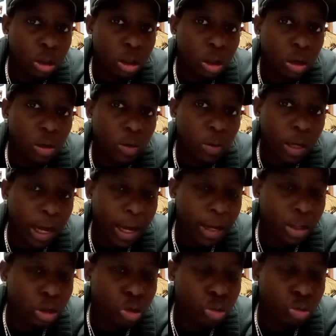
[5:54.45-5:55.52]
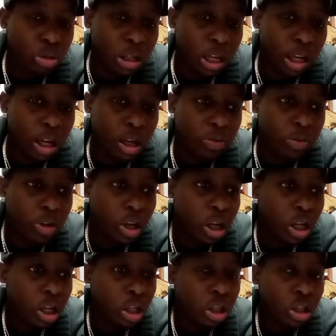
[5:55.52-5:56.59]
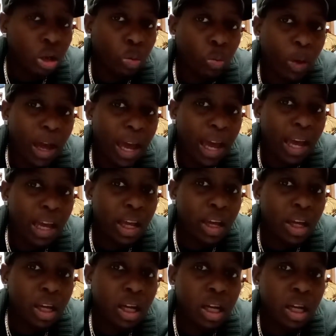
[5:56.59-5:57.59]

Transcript: okay, to live the way